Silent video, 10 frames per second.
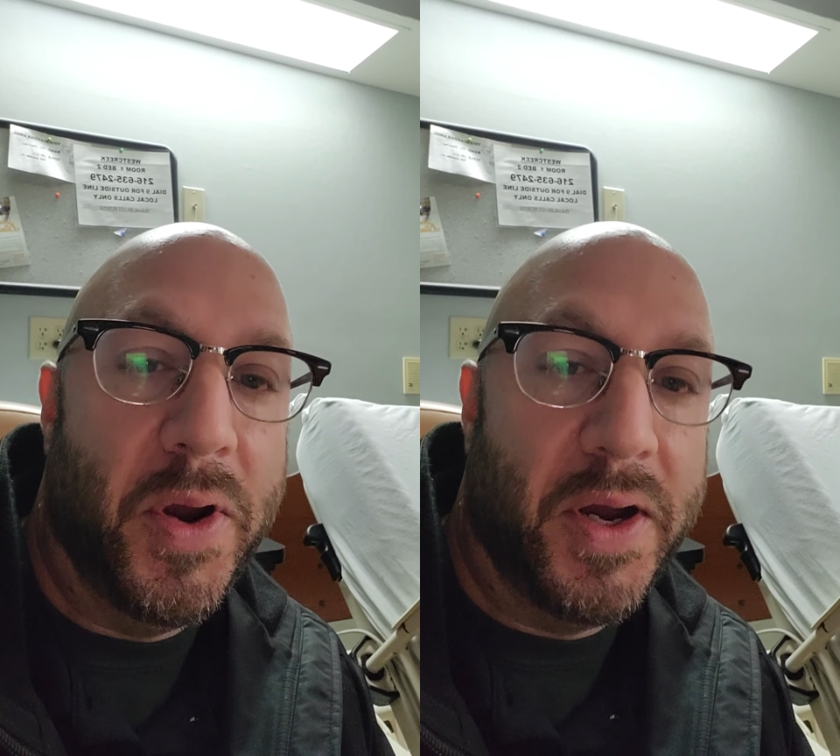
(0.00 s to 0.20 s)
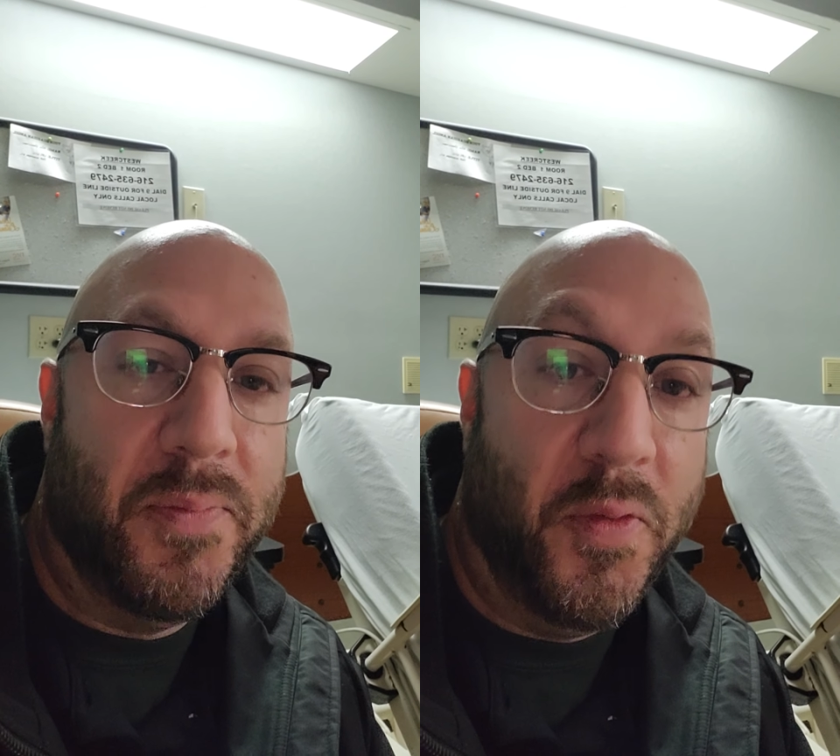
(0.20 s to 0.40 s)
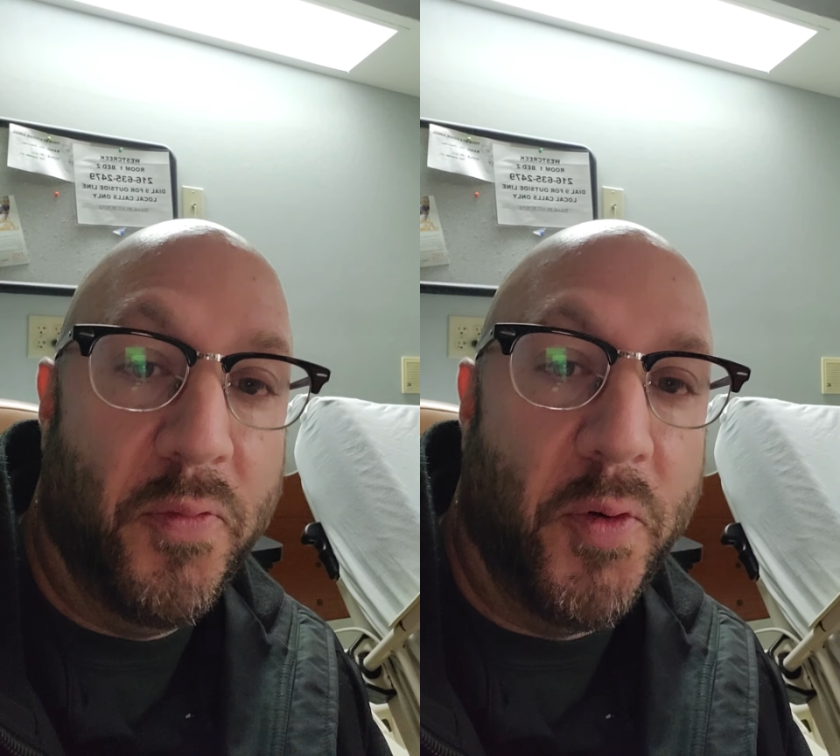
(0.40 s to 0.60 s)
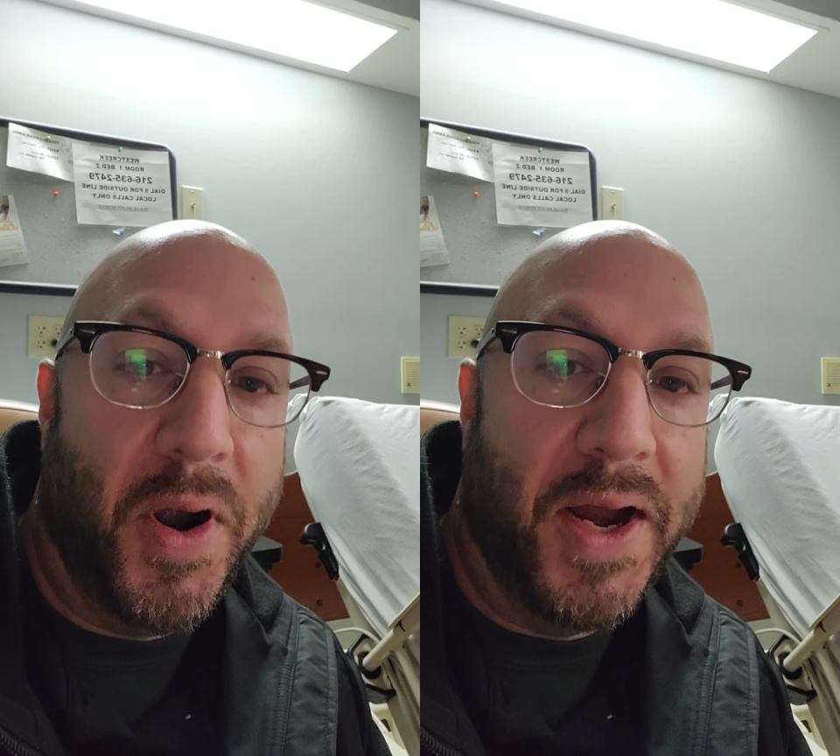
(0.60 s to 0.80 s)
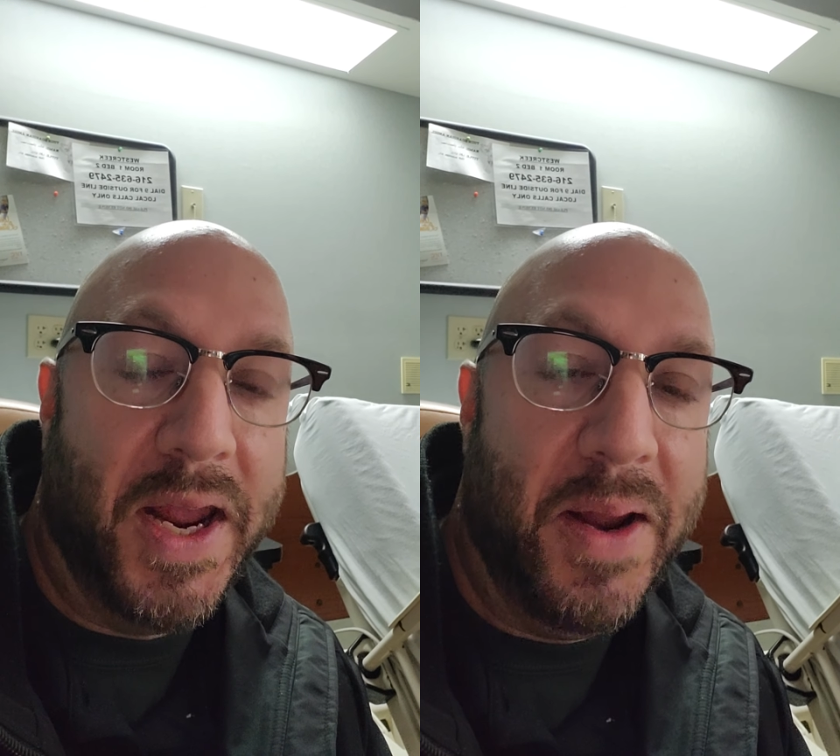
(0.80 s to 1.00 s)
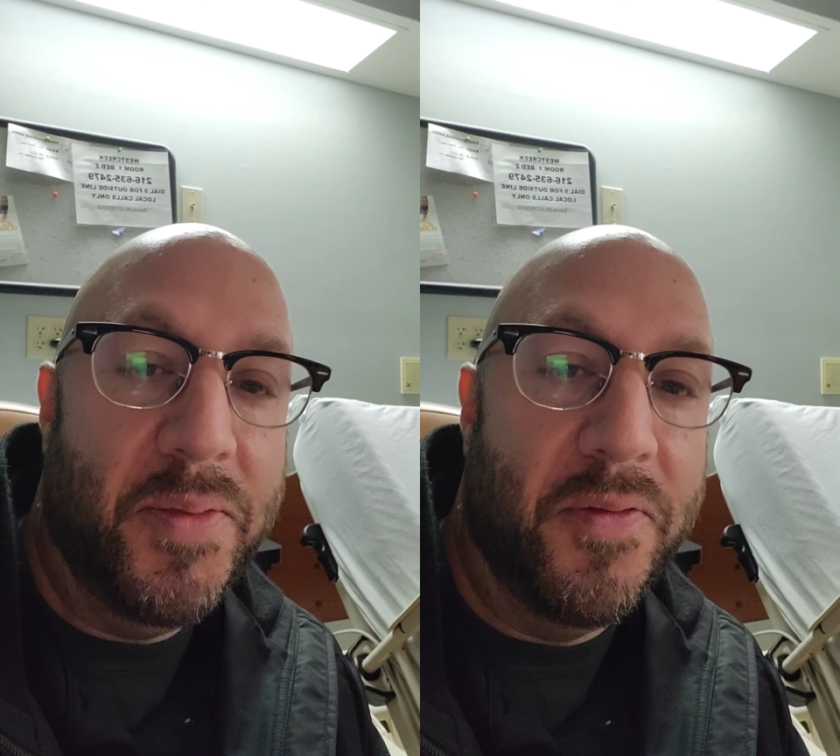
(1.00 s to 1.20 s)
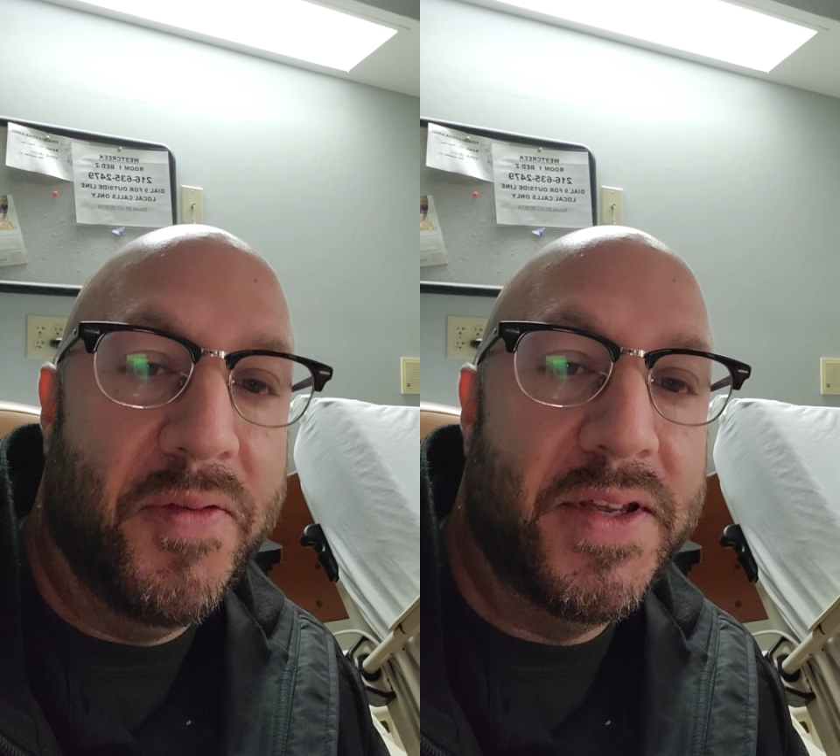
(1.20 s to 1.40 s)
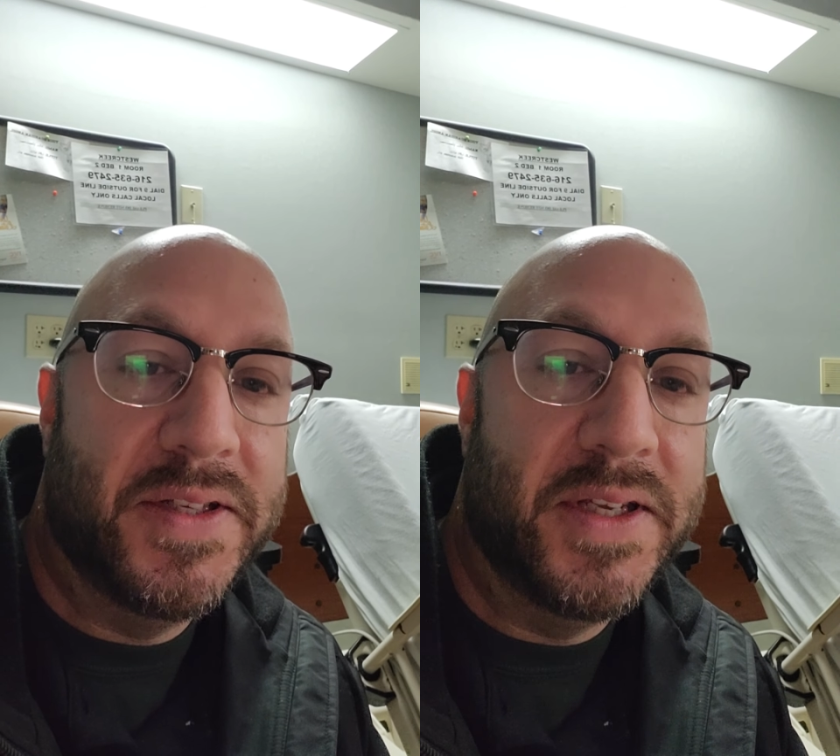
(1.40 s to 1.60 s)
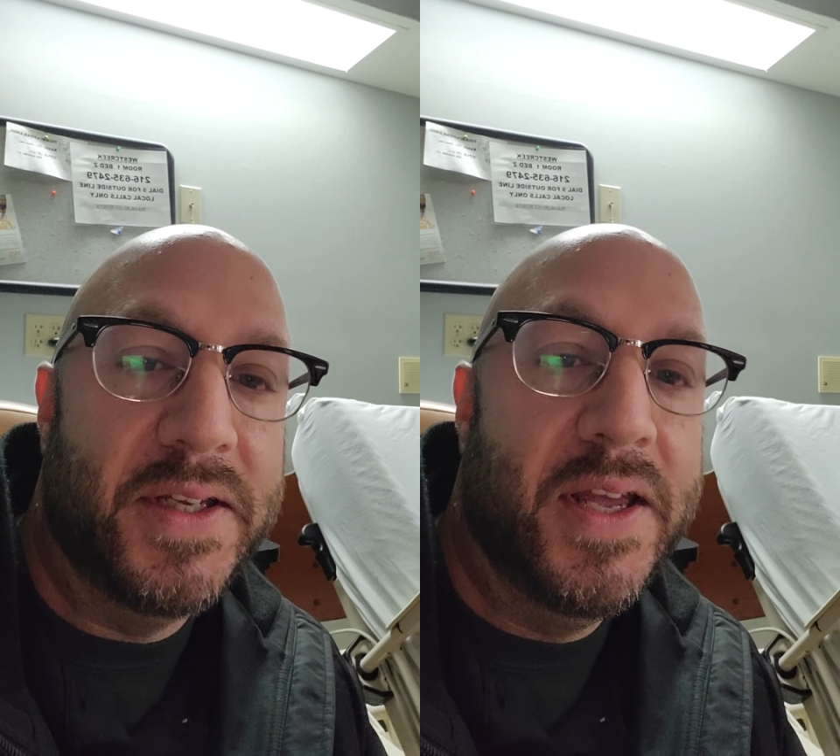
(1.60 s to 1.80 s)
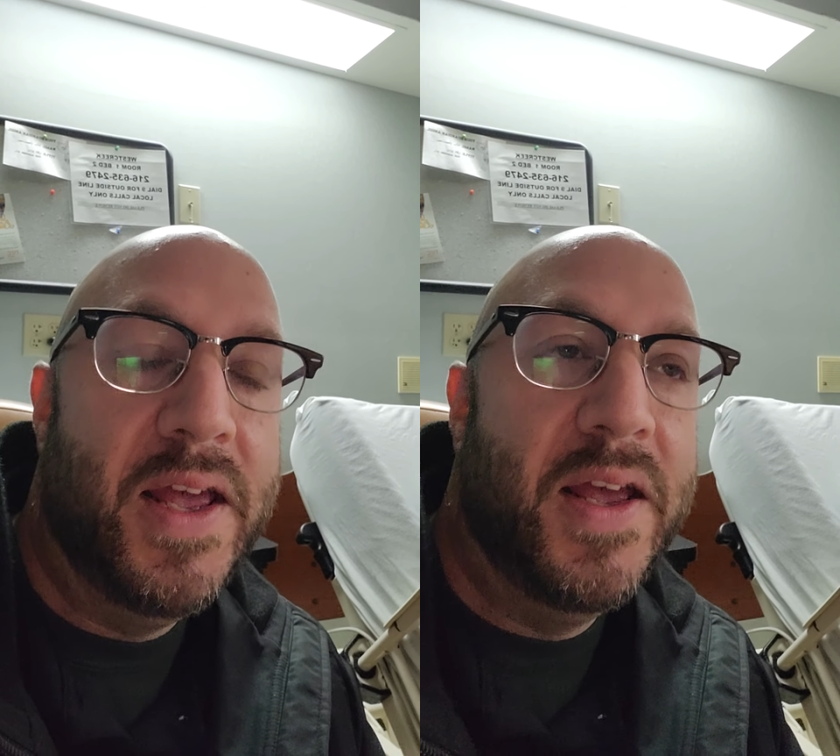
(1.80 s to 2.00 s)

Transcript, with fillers: but before I came to visit,